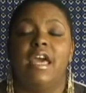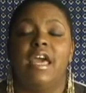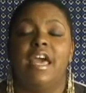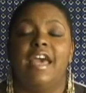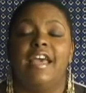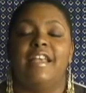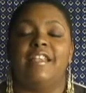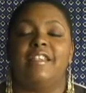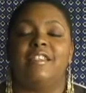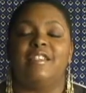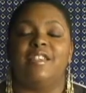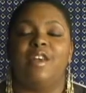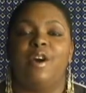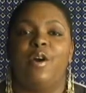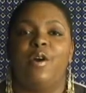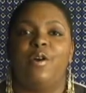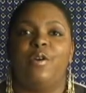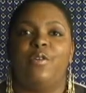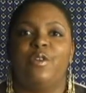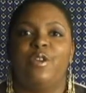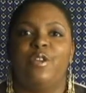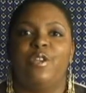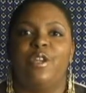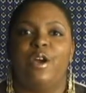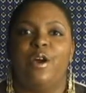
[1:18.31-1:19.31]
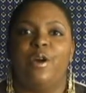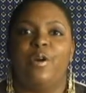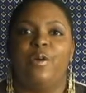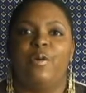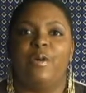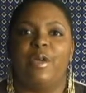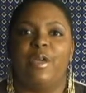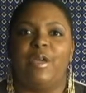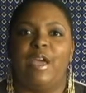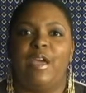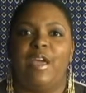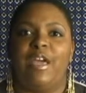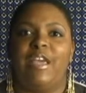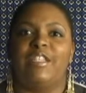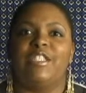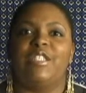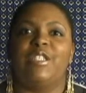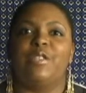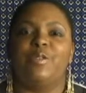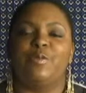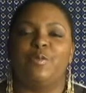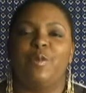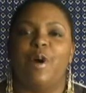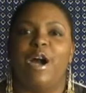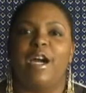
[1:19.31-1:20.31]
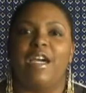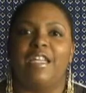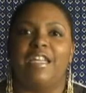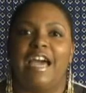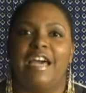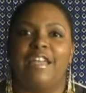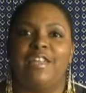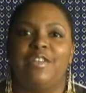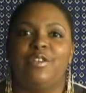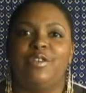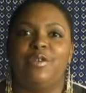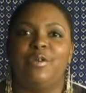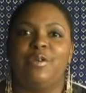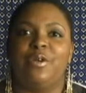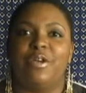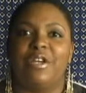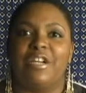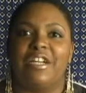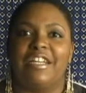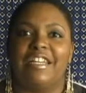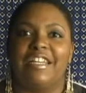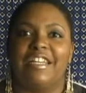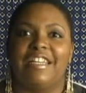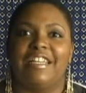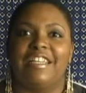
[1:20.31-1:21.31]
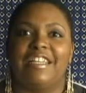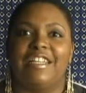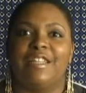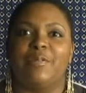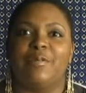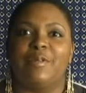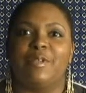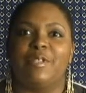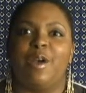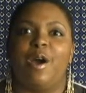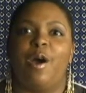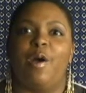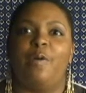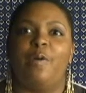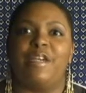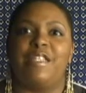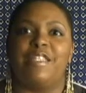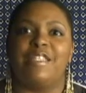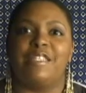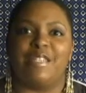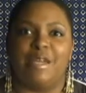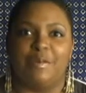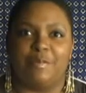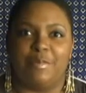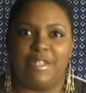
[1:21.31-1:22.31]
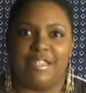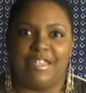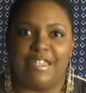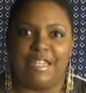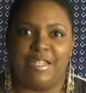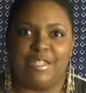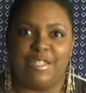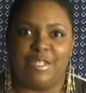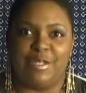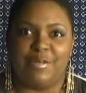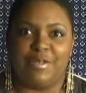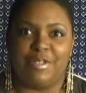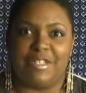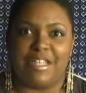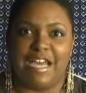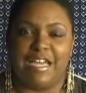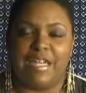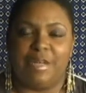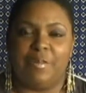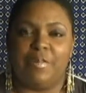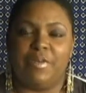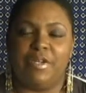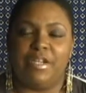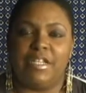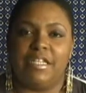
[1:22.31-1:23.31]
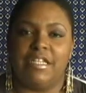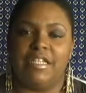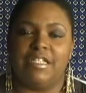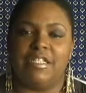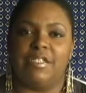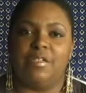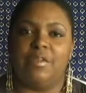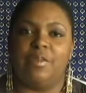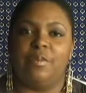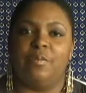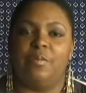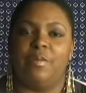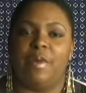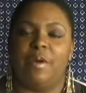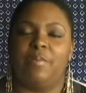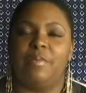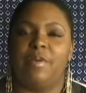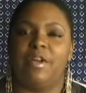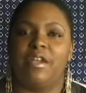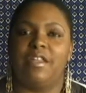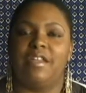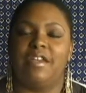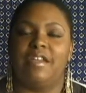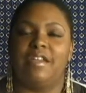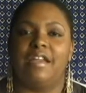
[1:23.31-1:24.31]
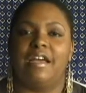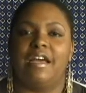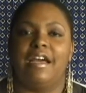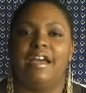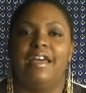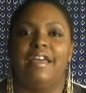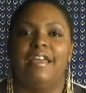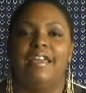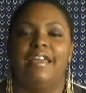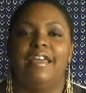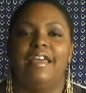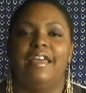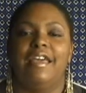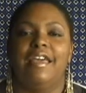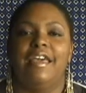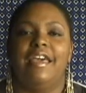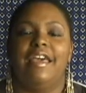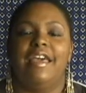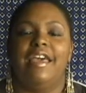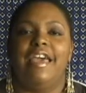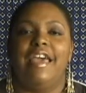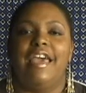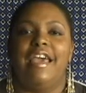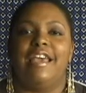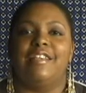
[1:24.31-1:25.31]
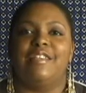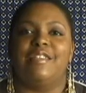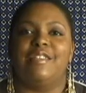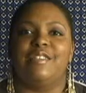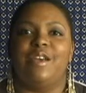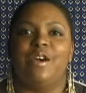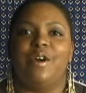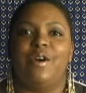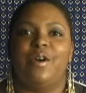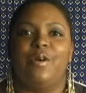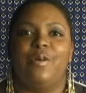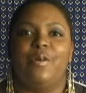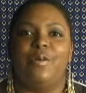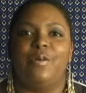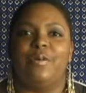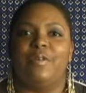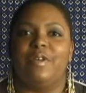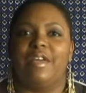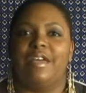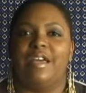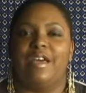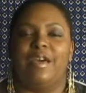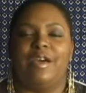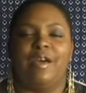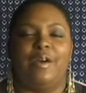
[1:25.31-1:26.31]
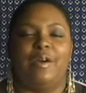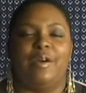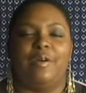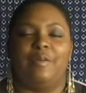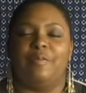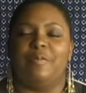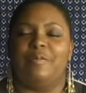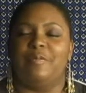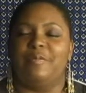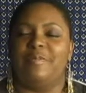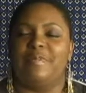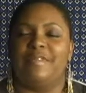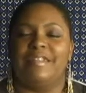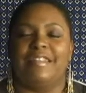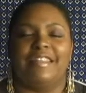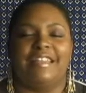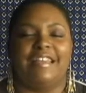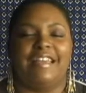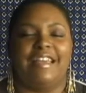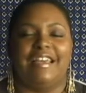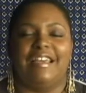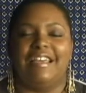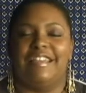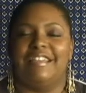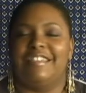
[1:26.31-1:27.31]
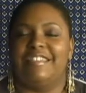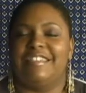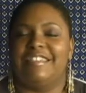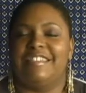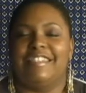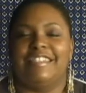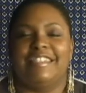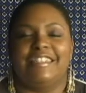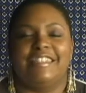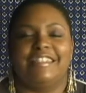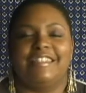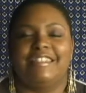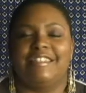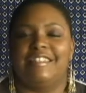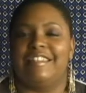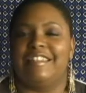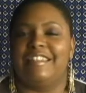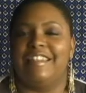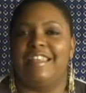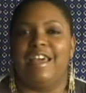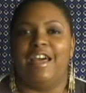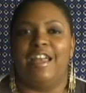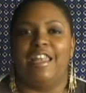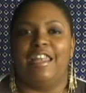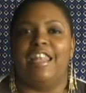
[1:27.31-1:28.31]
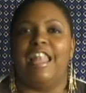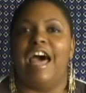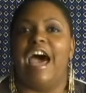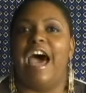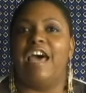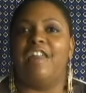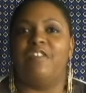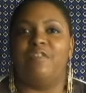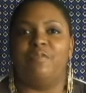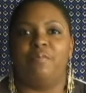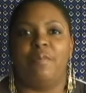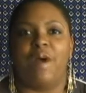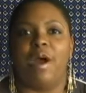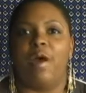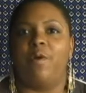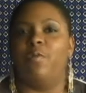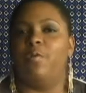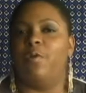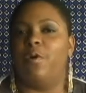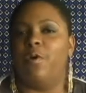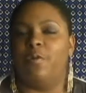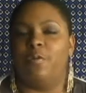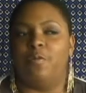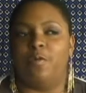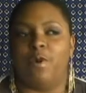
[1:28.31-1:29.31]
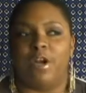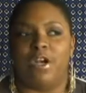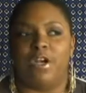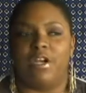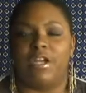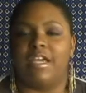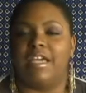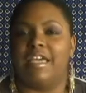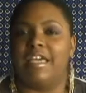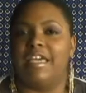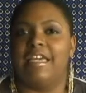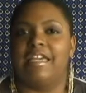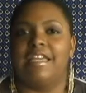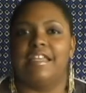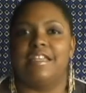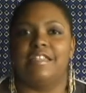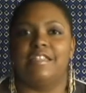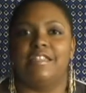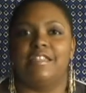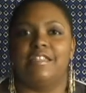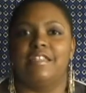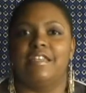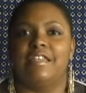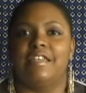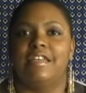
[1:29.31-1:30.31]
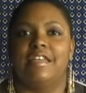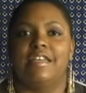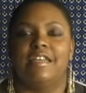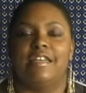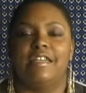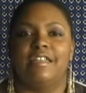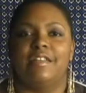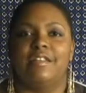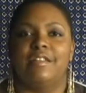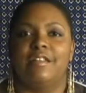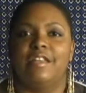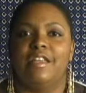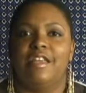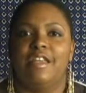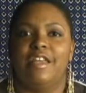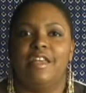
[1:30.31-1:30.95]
And so, you know, as she was walking out the door, it was always something that she was kind of putting into my brother and I. And so it's just a lot of my work is the